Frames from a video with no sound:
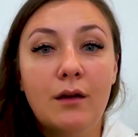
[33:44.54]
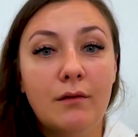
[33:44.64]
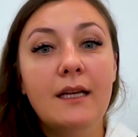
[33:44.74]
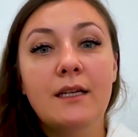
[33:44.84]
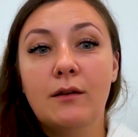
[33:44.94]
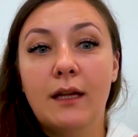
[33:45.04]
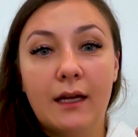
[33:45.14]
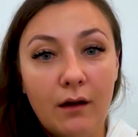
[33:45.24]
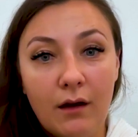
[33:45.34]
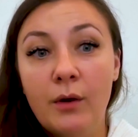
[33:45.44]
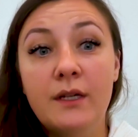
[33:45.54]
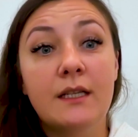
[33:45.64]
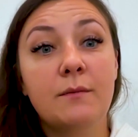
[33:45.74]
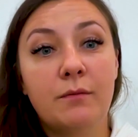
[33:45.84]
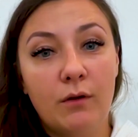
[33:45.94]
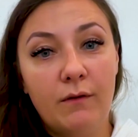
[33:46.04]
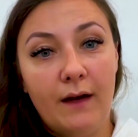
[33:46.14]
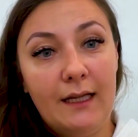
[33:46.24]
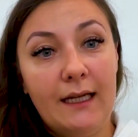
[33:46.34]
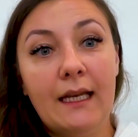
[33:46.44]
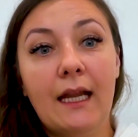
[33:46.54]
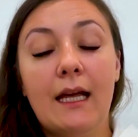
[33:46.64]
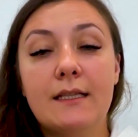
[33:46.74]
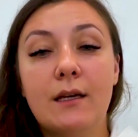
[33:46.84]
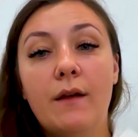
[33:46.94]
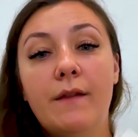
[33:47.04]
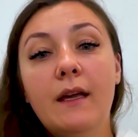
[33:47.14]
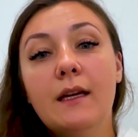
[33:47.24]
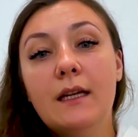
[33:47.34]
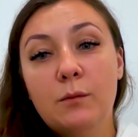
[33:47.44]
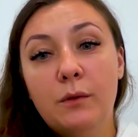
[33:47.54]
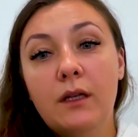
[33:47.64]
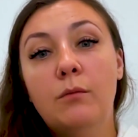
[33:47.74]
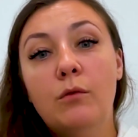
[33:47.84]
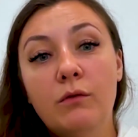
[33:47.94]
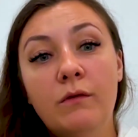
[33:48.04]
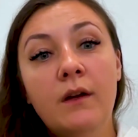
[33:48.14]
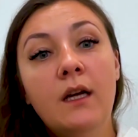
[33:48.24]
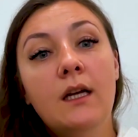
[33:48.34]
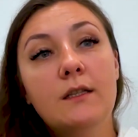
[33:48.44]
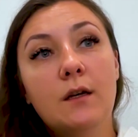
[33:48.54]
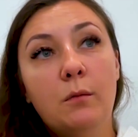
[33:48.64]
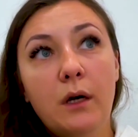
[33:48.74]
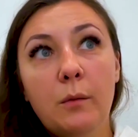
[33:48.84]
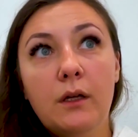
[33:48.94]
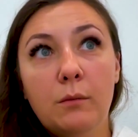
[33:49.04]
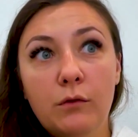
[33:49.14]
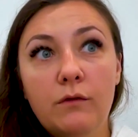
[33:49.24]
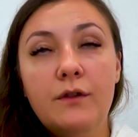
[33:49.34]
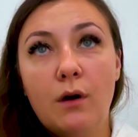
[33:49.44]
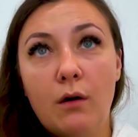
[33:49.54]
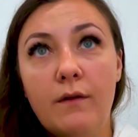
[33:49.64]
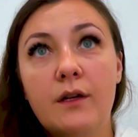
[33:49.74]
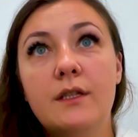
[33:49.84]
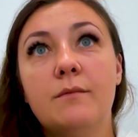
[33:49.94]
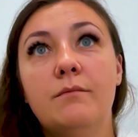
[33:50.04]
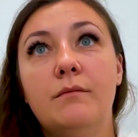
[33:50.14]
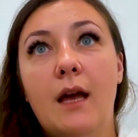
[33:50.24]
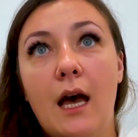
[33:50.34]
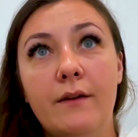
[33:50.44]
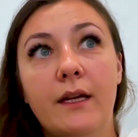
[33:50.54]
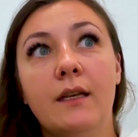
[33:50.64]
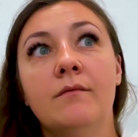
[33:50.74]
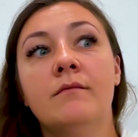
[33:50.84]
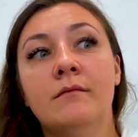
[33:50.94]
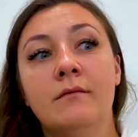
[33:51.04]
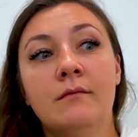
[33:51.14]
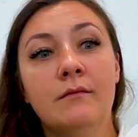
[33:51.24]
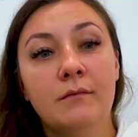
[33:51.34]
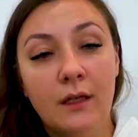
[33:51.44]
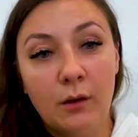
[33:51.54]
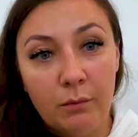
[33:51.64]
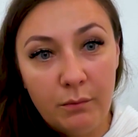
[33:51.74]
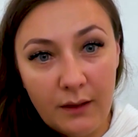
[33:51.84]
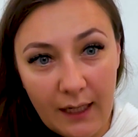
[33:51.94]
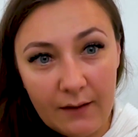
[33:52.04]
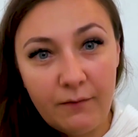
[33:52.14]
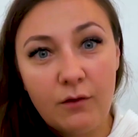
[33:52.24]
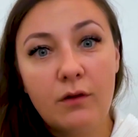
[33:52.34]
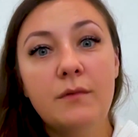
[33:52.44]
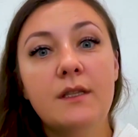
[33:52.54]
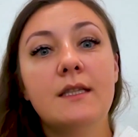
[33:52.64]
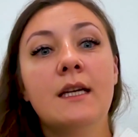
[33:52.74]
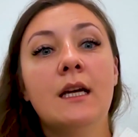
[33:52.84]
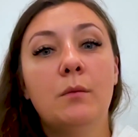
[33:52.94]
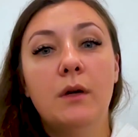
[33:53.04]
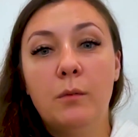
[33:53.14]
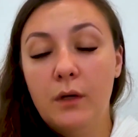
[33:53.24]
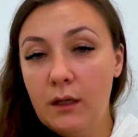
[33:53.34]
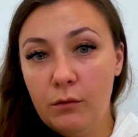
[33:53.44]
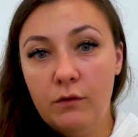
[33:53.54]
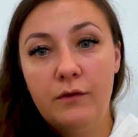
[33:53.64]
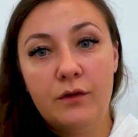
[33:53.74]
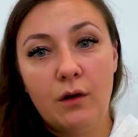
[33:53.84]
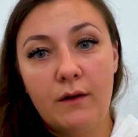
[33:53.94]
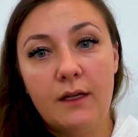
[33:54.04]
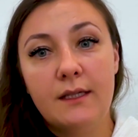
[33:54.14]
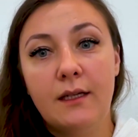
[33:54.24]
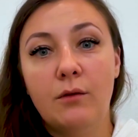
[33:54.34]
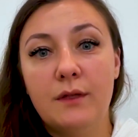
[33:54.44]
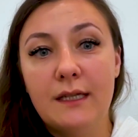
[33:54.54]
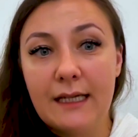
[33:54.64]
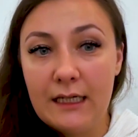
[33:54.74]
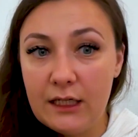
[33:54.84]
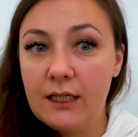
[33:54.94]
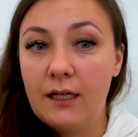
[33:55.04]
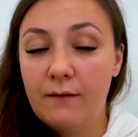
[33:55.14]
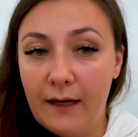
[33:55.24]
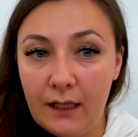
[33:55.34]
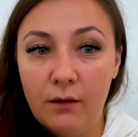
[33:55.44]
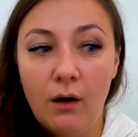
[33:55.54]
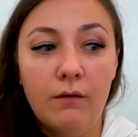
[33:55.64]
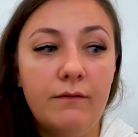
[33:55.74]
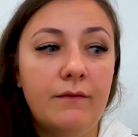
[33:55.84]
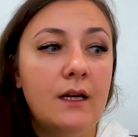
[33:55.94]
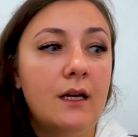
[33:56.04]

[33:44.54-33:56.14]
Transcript: great, like audience profiling. So I think it will move. So we will move towards having, platforms. We will move towards, with this additional value of,